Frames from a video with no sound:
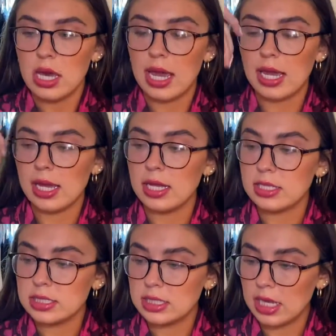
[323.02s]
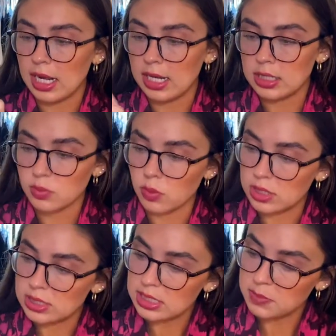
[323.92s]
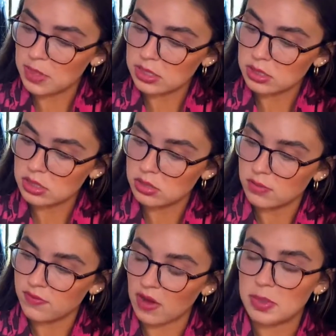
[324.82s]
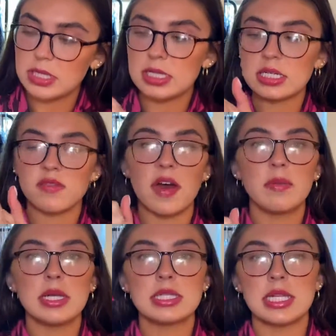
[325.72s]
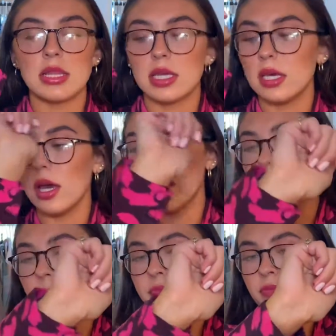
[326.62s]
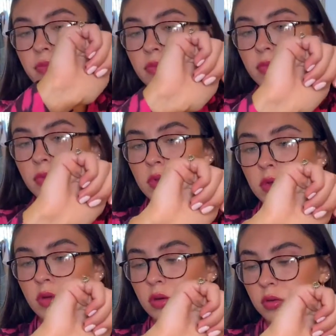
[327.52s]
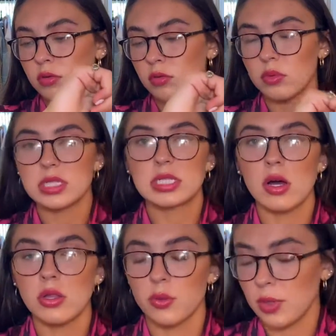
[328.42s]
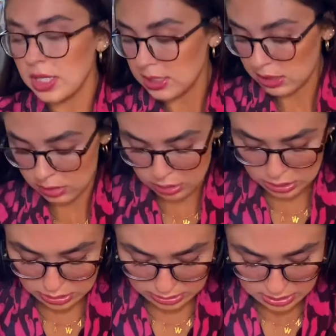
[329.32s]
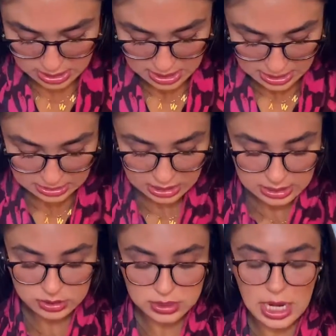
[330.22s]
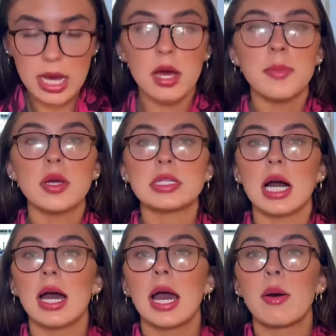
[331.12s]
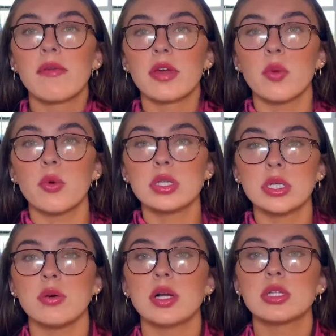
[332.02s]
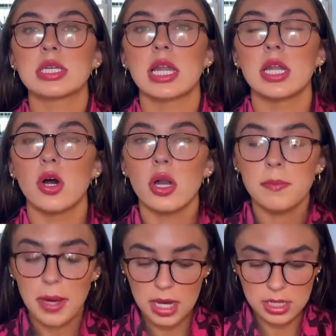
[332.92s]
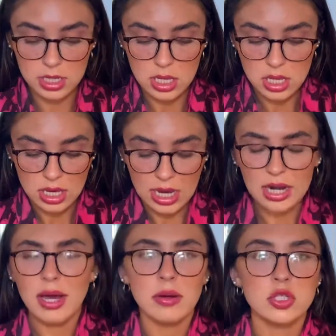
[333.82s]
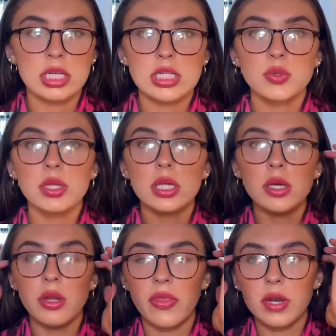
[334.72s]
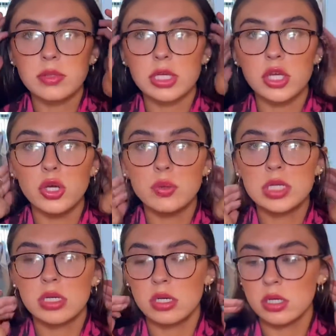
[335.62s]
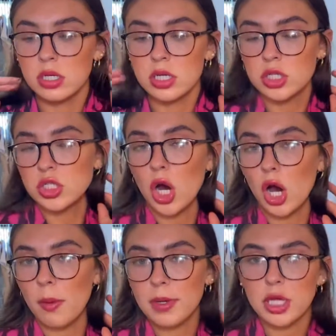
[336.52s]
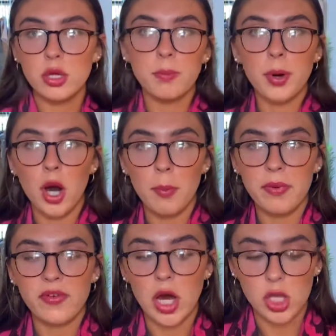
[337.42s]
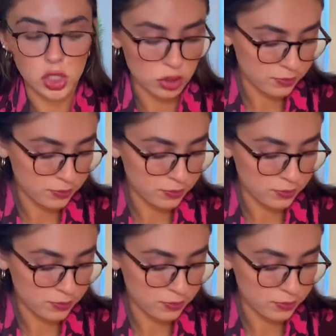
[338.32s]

And then it has, what, six buttons? Five buttons. It has five buttons down the, uh, what's this called? The wrist, I guess. It's got this little tie up. You can tie it however you want to. I just kind of knotted mine. I don't know. I just think it's really cute. I thought it was a cute pop, a cute pop of color.